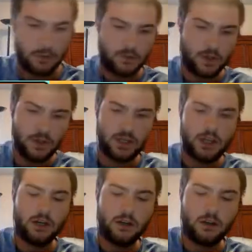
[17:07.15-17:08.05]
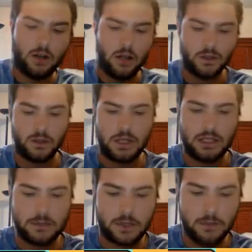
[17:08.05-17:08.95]
So I think here, so a lot of
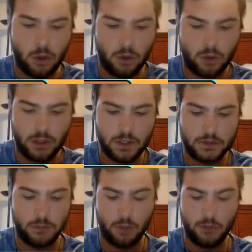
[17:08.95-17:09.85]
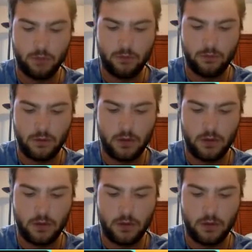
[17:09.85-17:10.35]
times Kamolo runs Bulletproof,